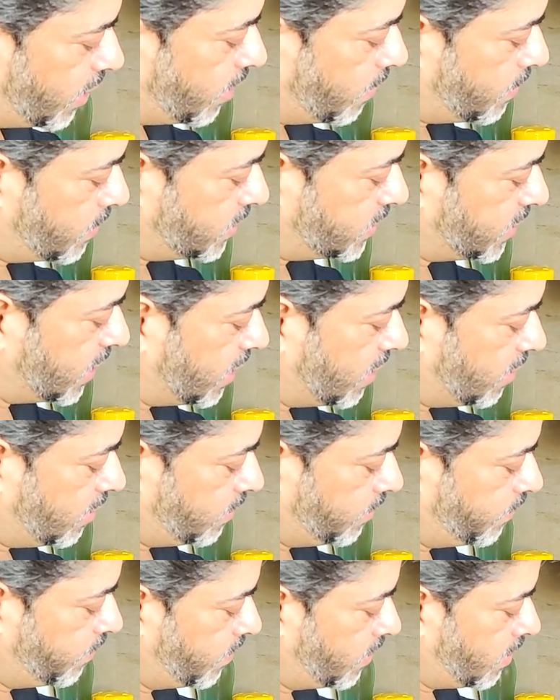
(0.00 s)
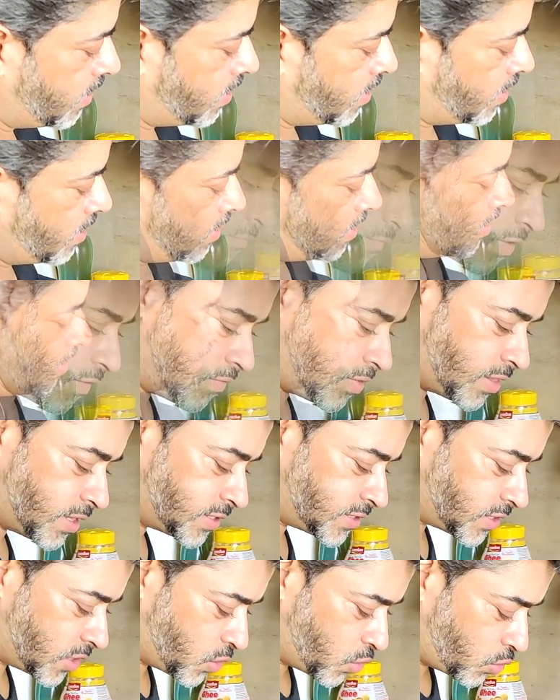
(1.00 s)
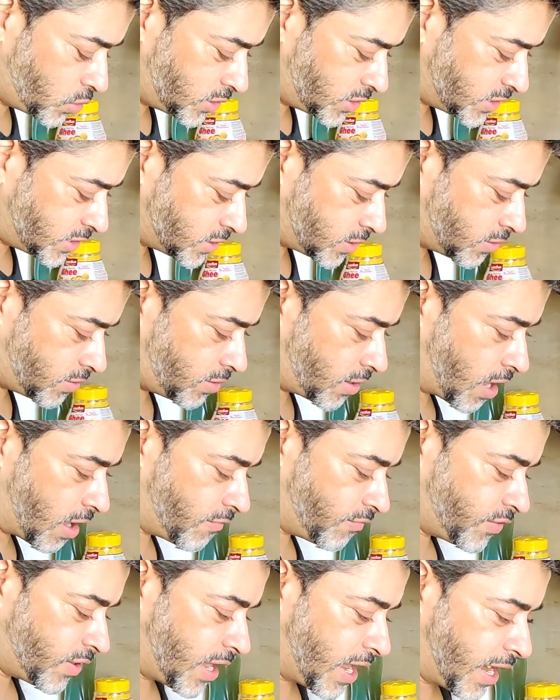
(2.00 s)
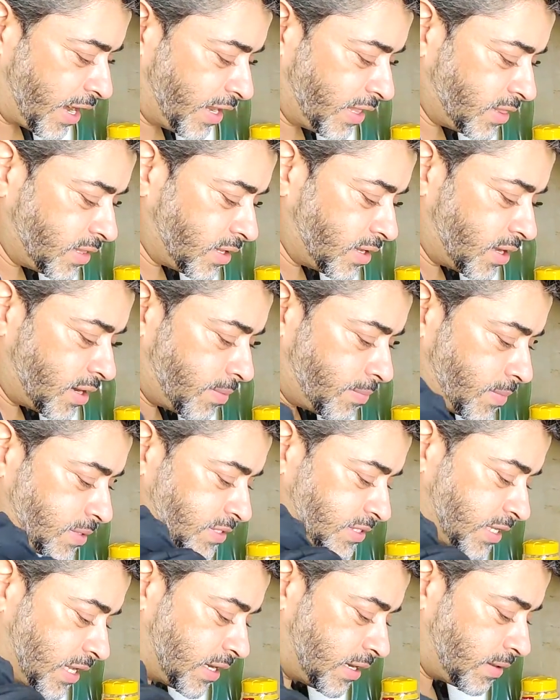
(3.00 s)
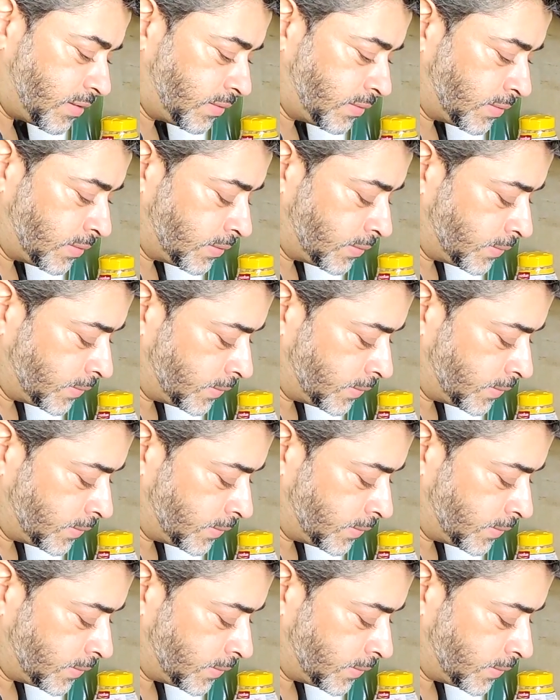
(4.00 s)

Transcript: garam masala. Giving this a good stir after adding the garam masala.